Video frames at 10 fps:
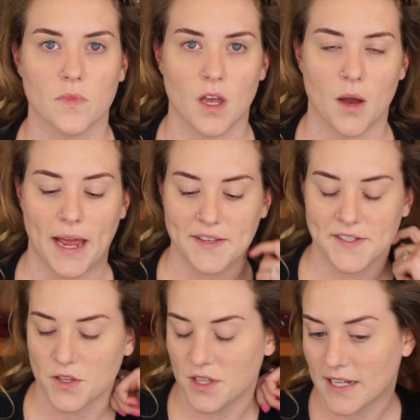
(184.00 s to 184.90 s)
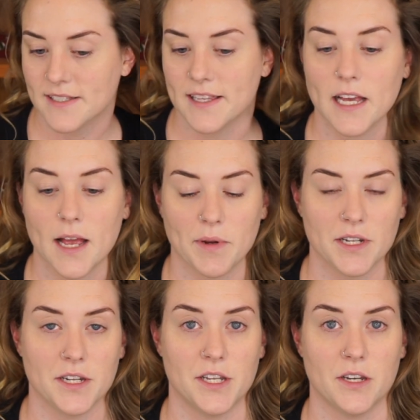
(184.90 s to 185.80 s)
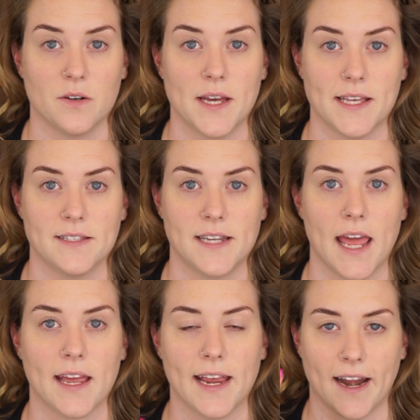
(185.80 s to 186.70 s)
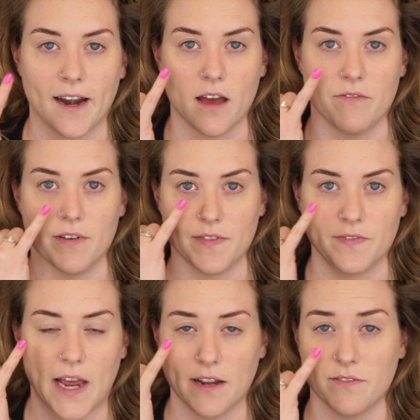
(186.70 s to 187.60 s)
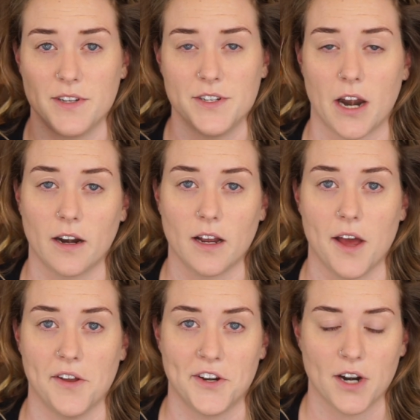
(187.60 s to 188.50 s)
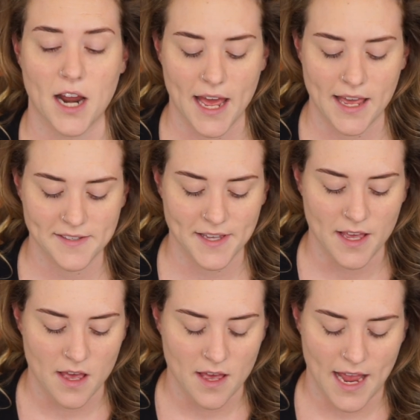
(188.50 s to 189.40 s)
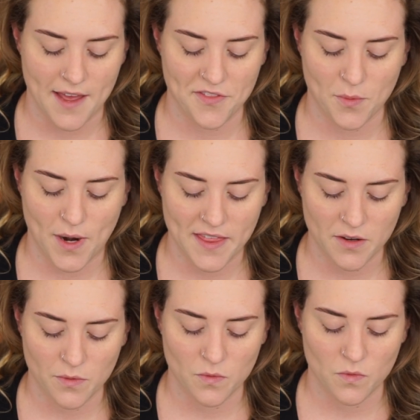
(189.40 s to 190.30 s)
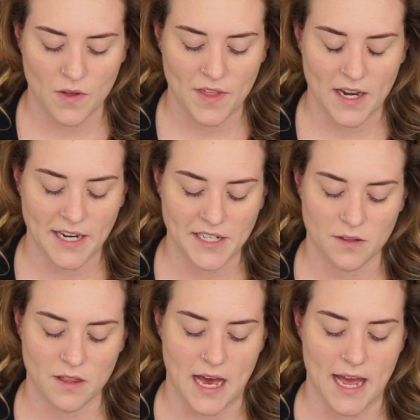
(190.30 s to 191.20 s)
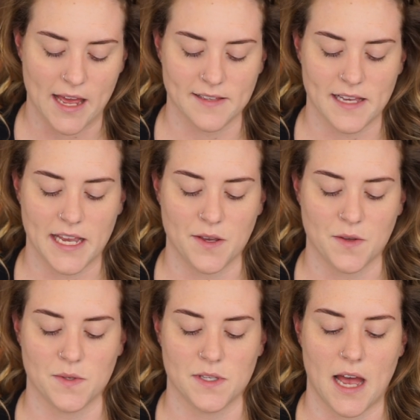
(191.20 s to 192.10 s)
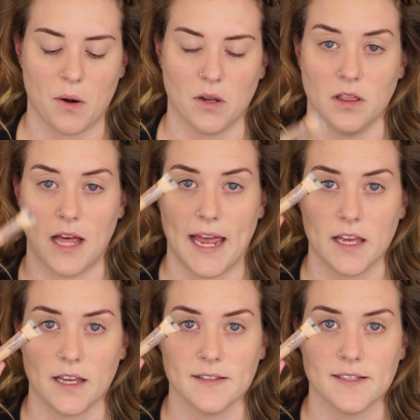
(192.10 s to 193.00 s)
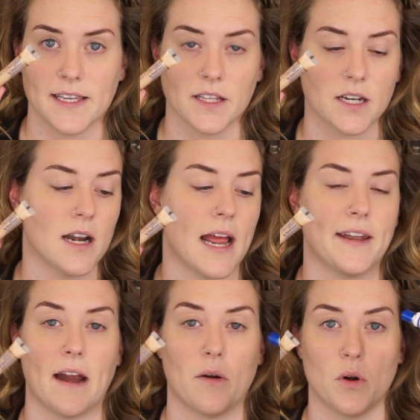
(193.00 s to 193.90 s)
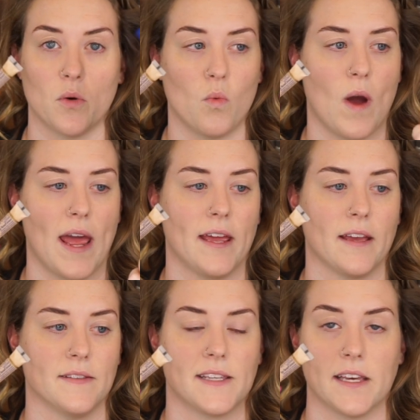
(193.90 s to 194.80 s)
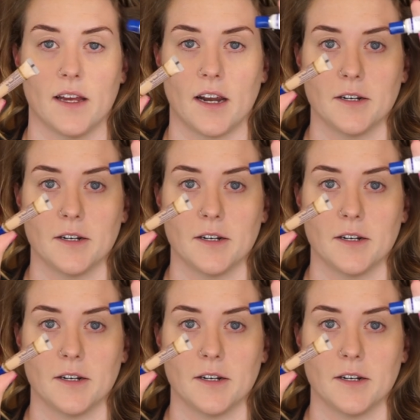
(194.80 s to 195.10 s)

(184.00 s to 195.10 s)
Okay, so the next thing I'm going to do is take care of kind of the dark under eyes, and the way that I do that is I use our light concealer and our white concealer.